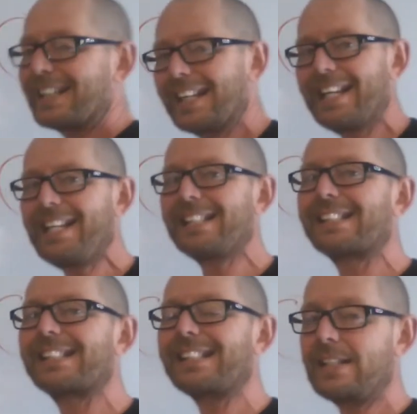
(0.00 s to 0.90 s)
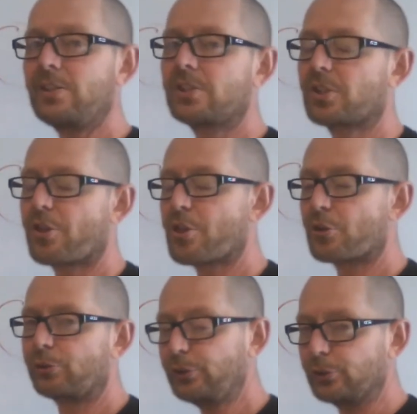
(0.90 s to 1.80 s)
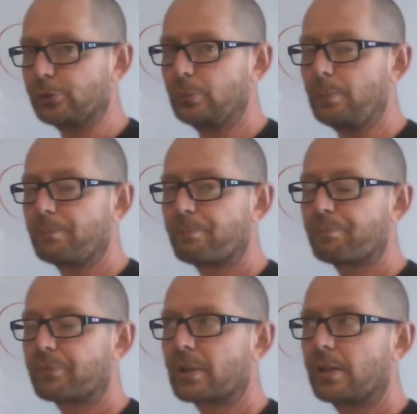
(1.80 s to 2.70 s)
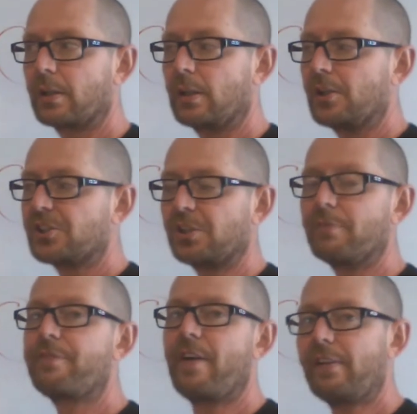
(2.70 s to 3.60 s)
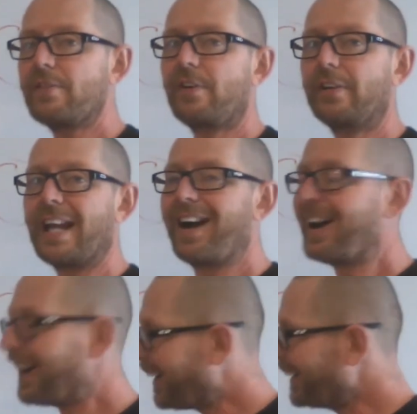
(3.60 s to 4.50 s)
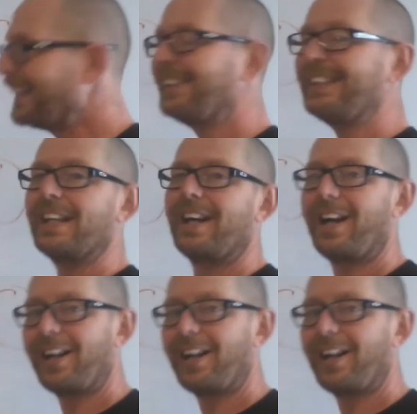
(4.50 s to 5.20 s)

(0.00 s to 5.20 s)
and he sends through some very, very highly